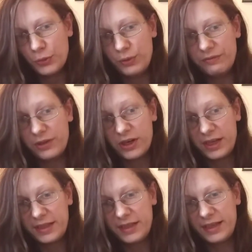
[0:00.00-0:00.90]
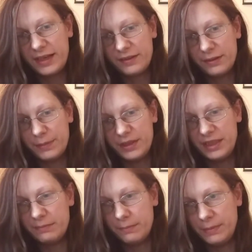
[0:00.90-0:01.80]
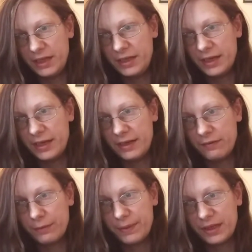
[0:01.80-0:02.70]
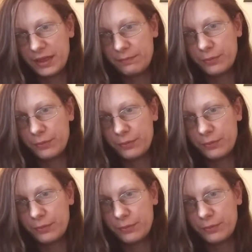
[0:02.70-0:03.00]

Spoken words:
We've gone in how the media and everybody